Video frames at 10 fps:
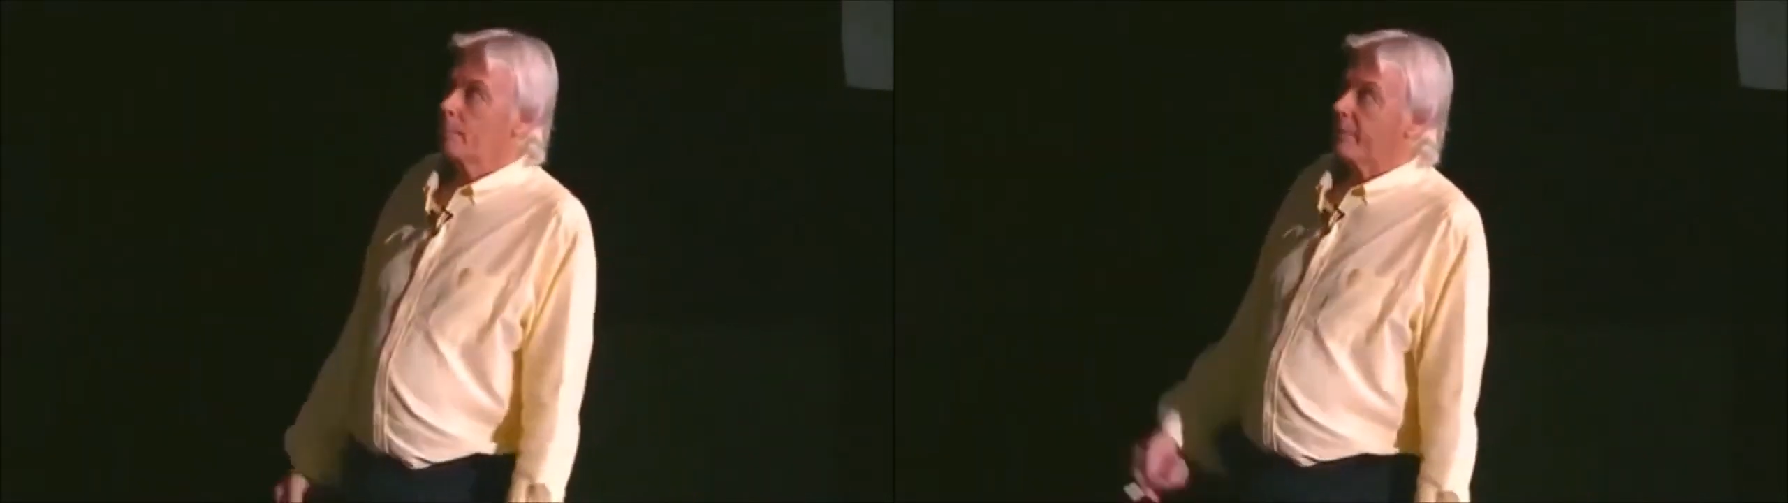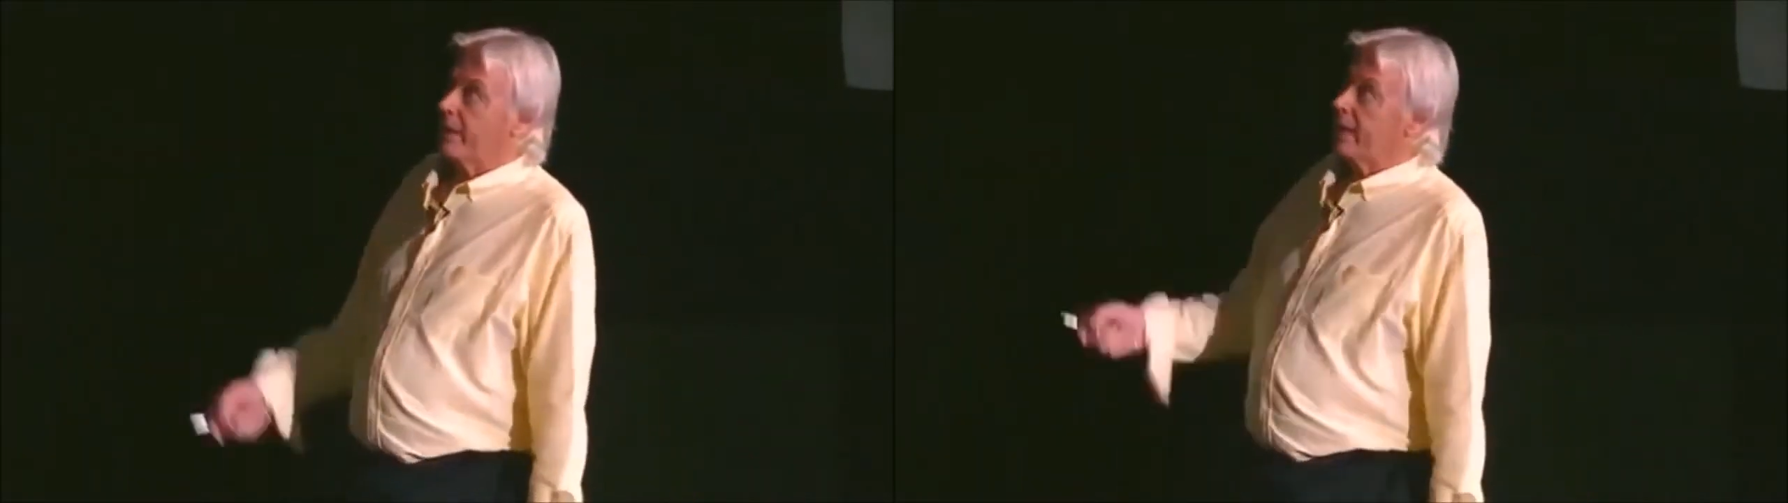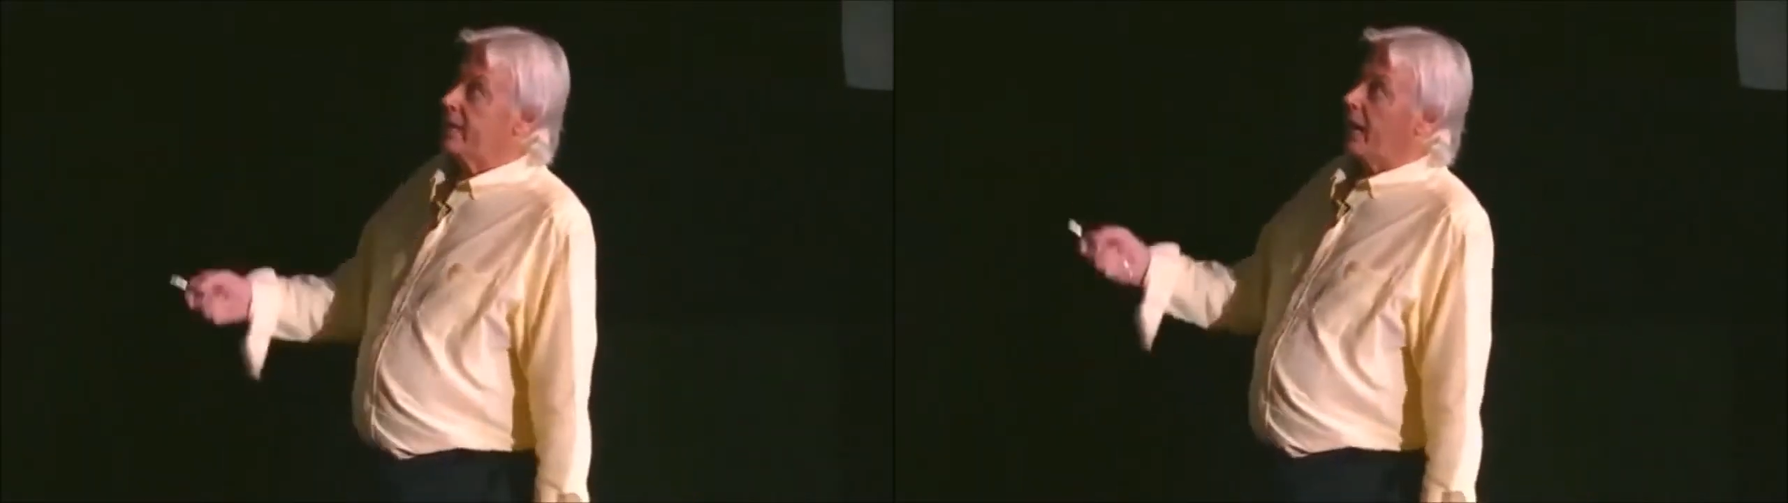But then in